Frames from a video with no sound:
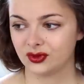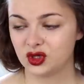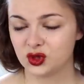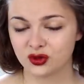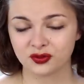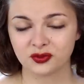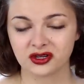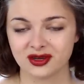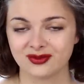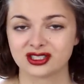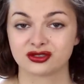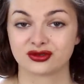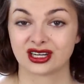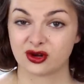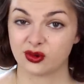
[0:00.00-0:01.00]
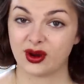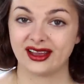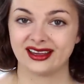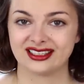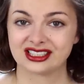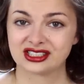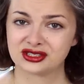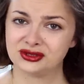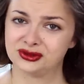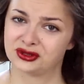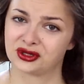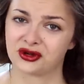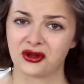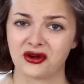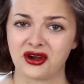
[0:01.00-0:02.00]
you're pretty much required to
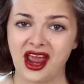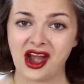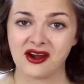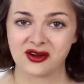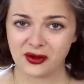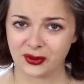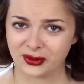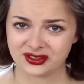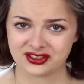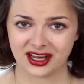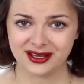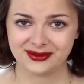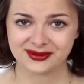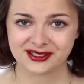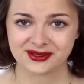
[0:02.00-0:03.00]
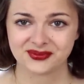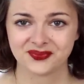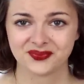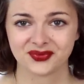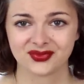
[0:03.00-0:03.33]
curl your hair at all times.